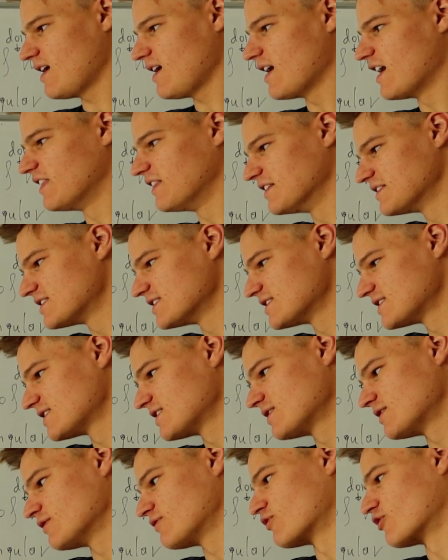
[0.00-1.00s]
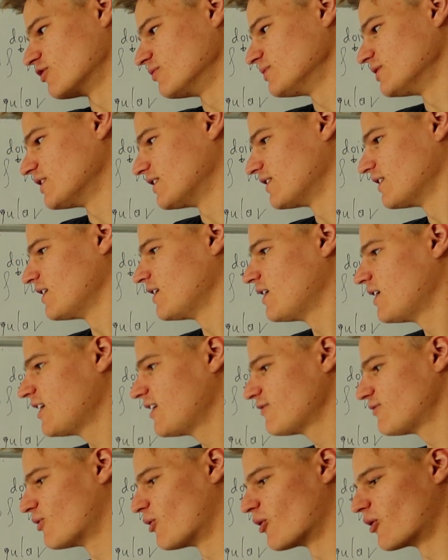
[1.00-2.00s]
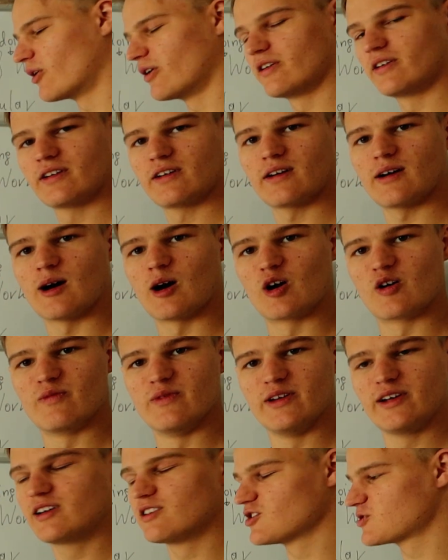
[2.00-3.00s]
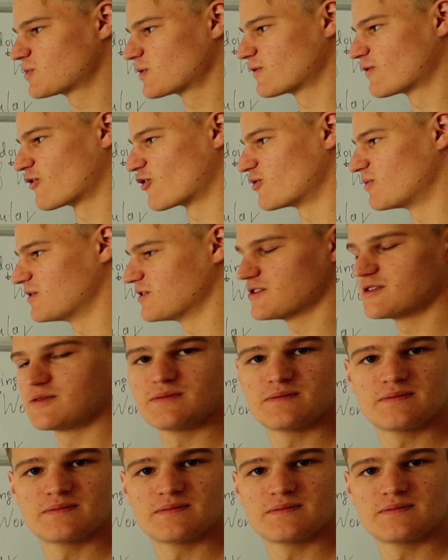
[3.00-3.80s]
And this is the formula for our vehicle's performance.